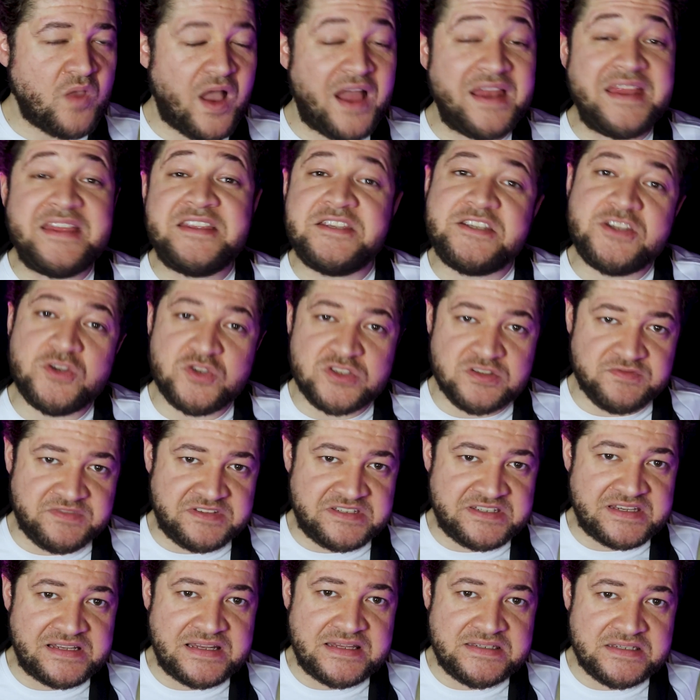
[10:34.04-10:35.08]
I need to use the
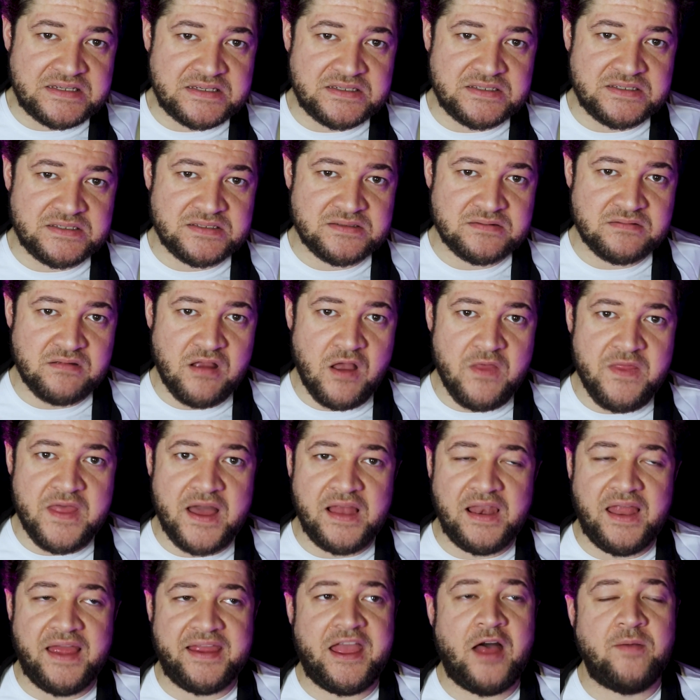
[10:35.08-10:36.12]
facilities. And
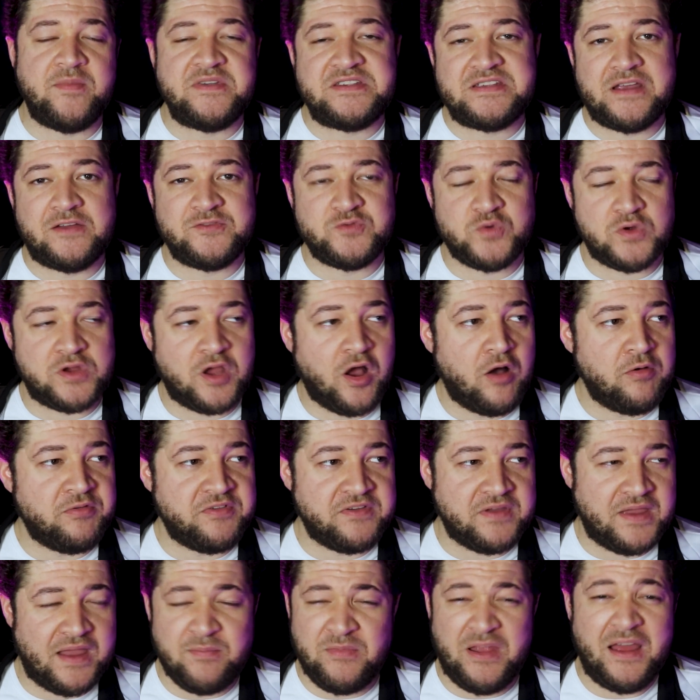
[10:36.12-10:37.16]
they're like, help yourself to a
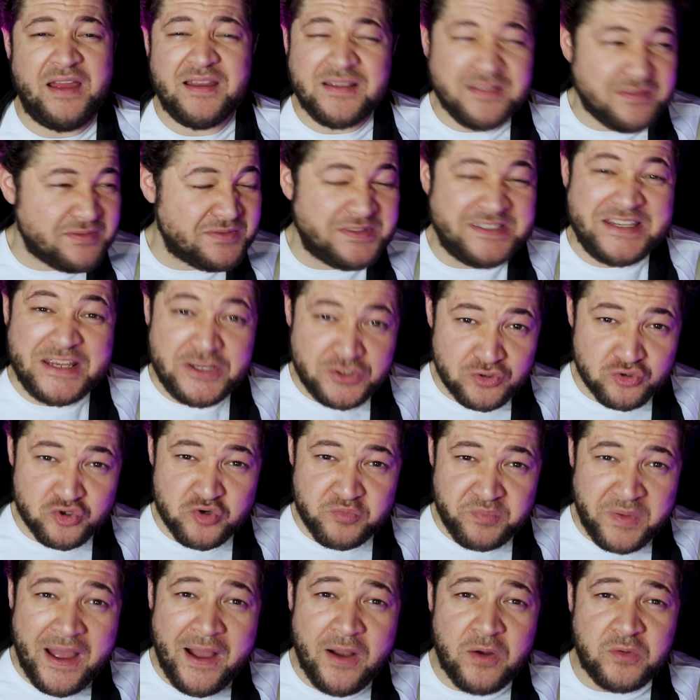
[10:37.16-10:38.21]
coffee. I'm like,
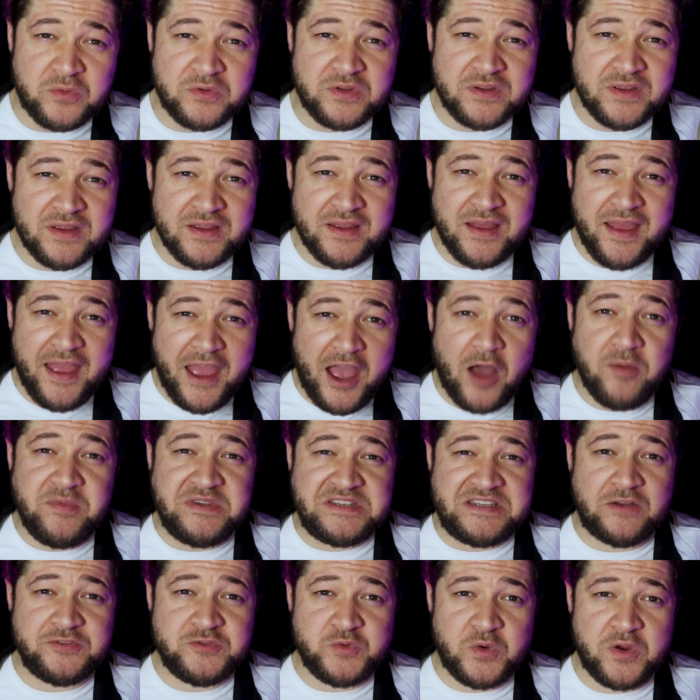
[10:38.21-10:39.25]
£600. Help
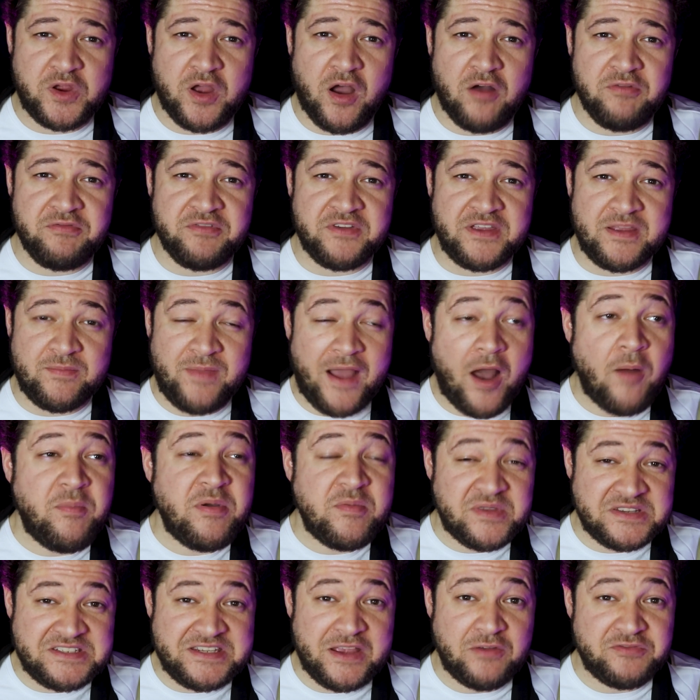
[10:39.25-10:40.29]
yourself to a coffee. I'm helping
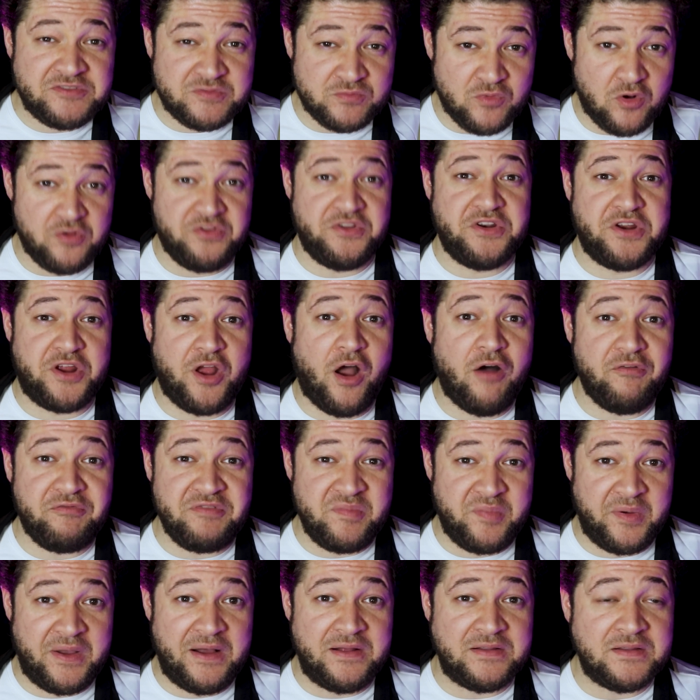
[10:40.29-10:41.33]
myself to more than a coffee,
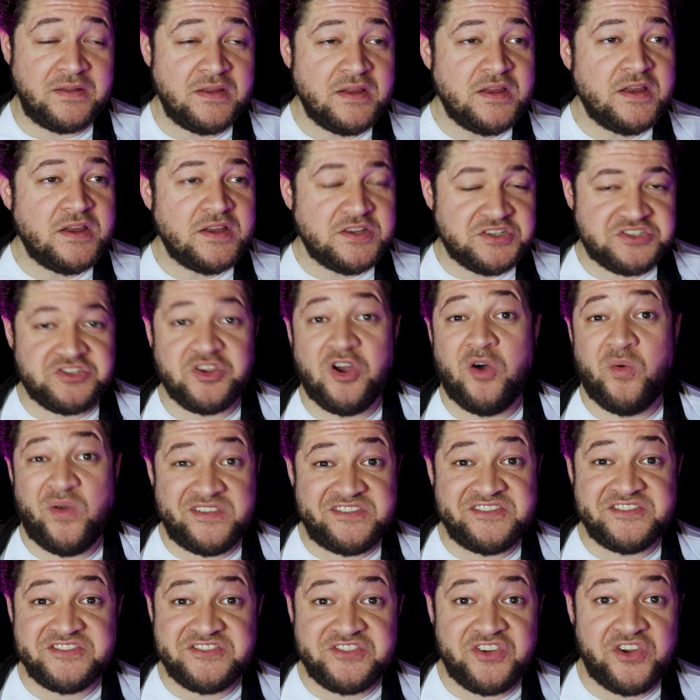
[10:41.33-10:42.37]
pal. So I went
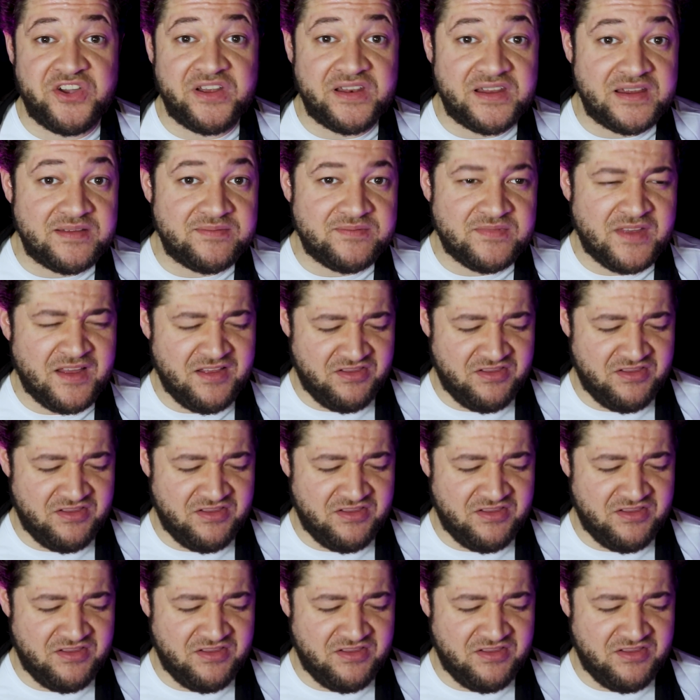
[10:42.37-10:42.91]
to the toilet.